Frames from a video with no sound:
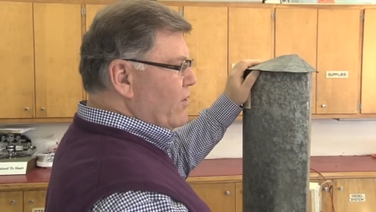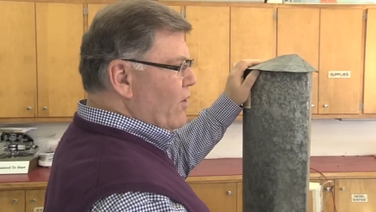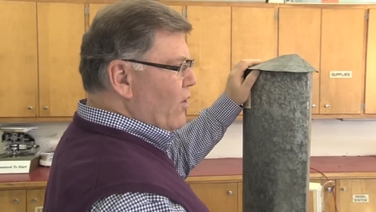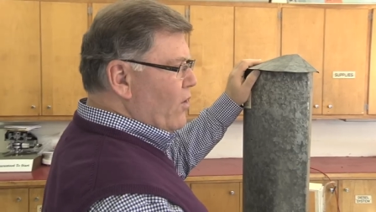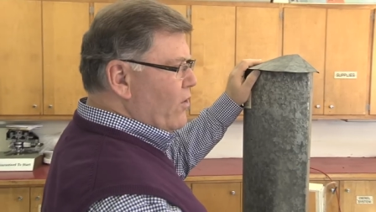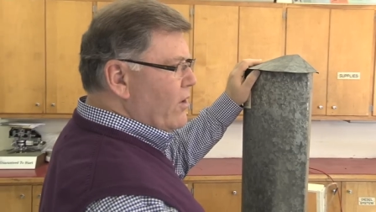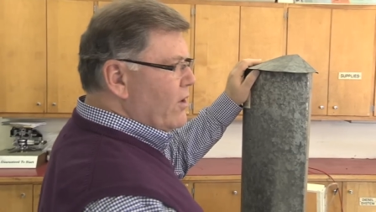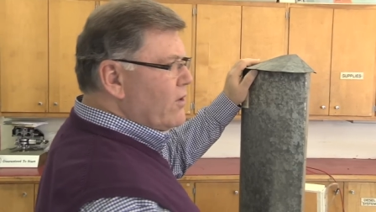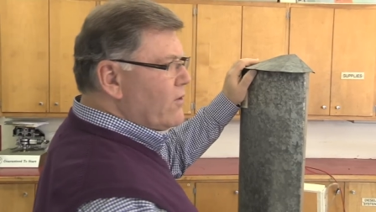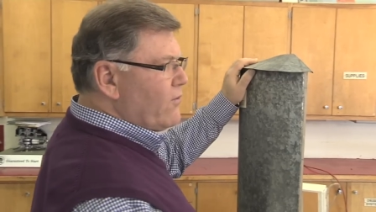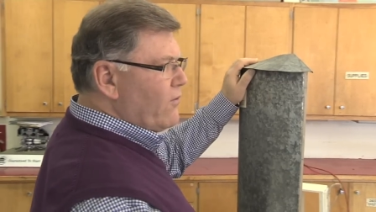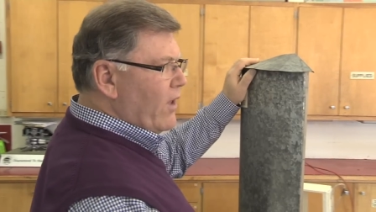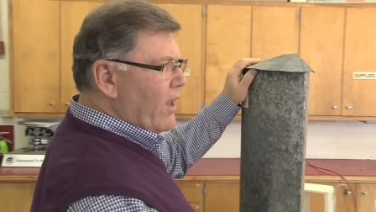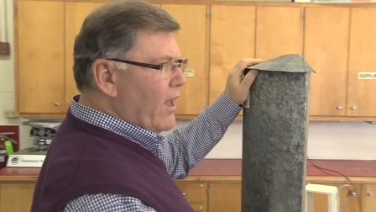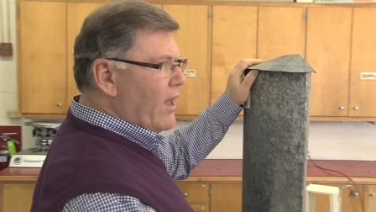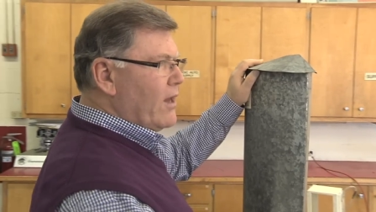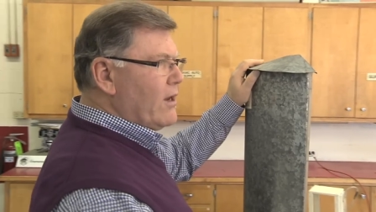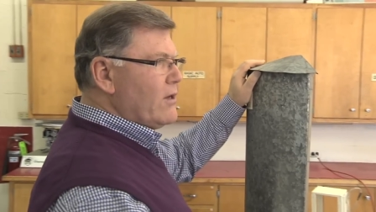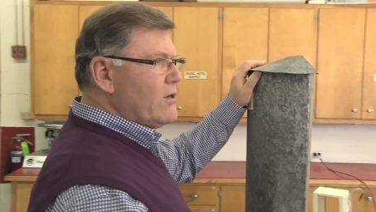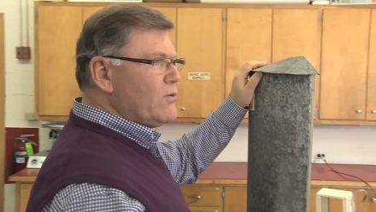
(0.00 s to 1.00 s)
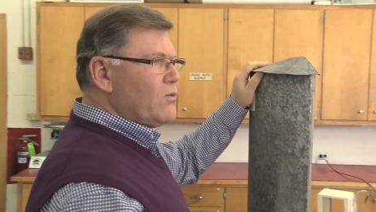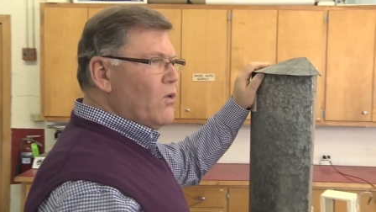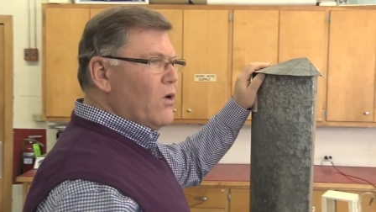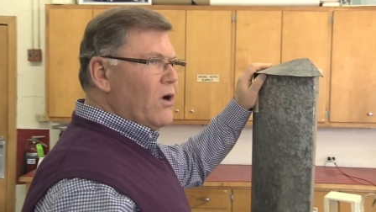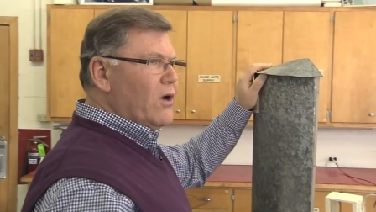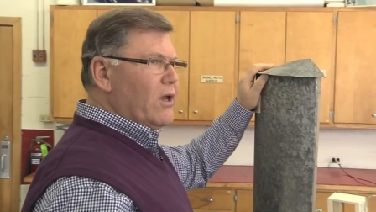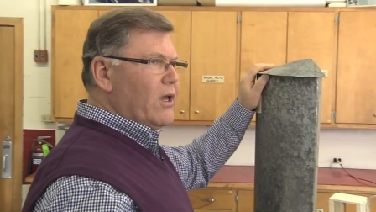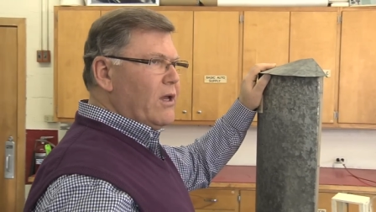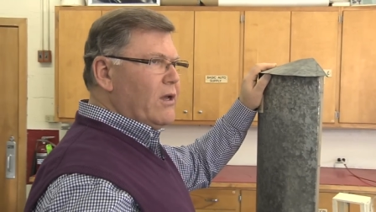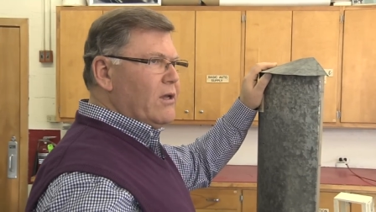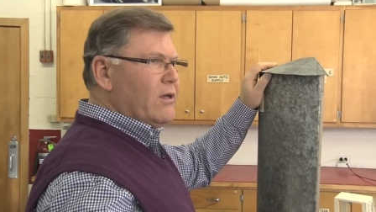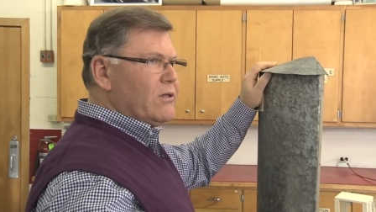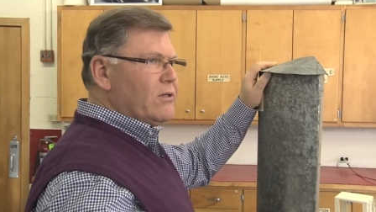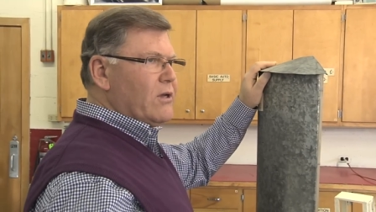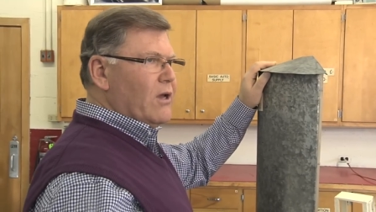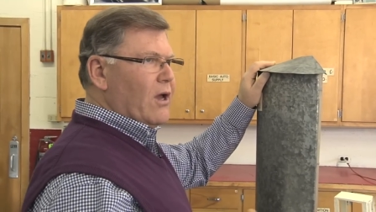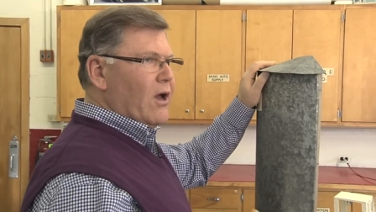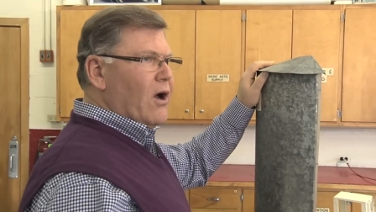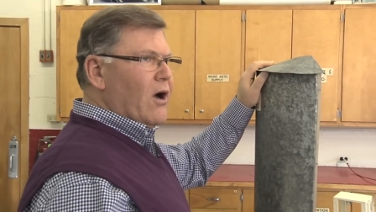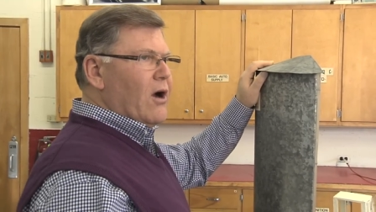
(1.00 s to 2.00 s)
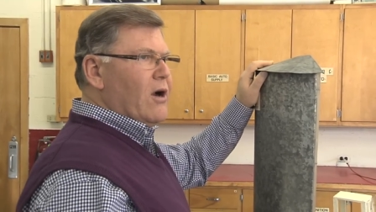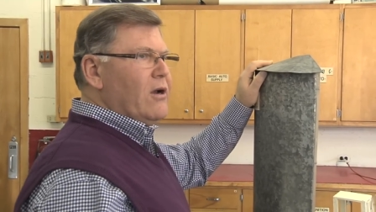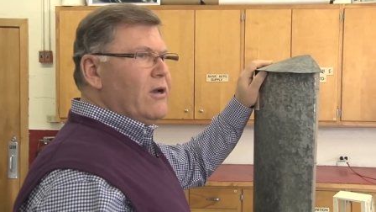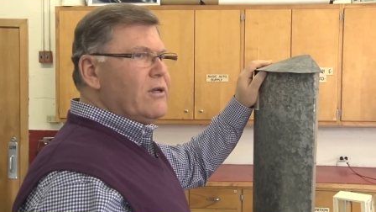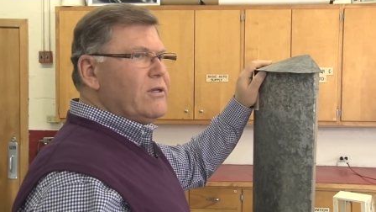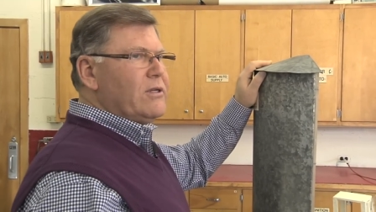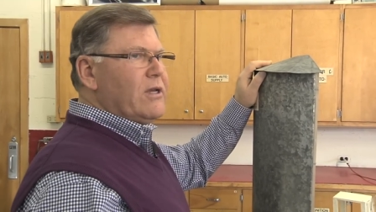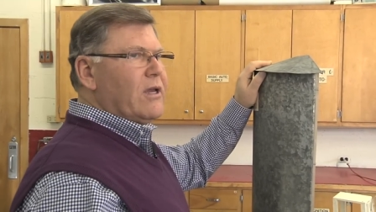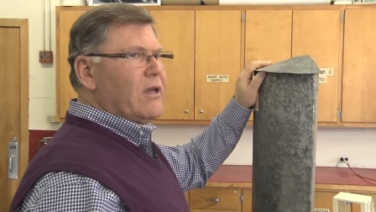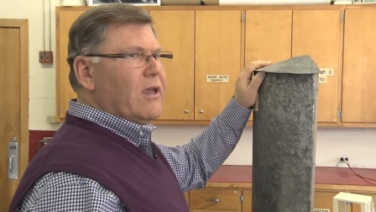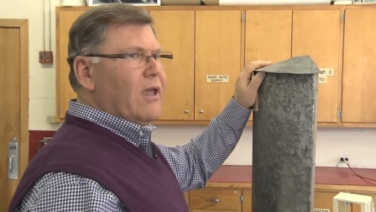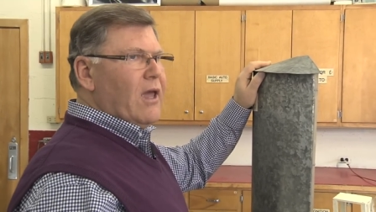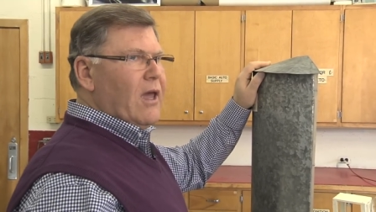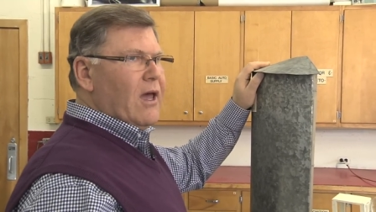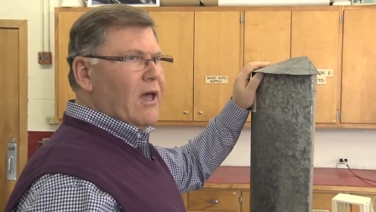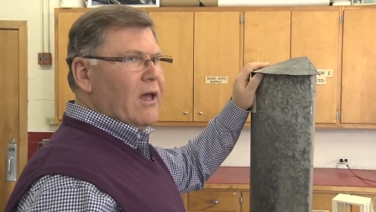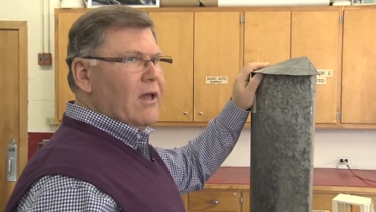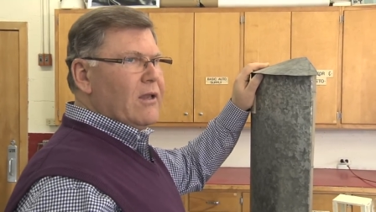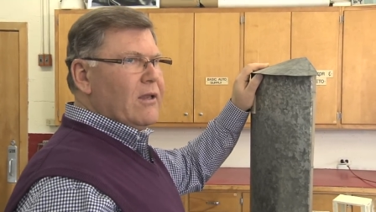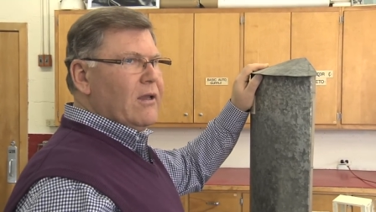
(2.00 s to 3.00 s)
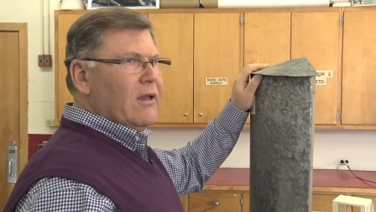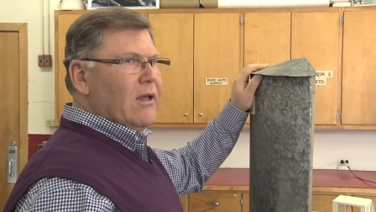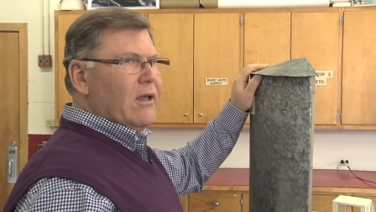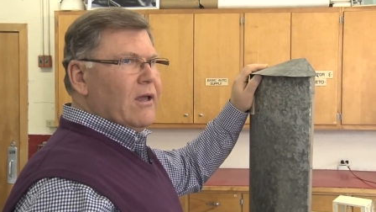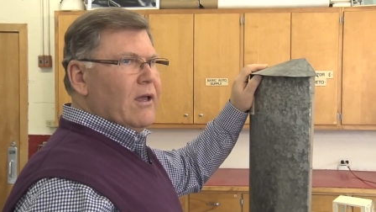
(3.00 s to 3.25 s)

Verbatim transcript: though this fan is working as hard as it can,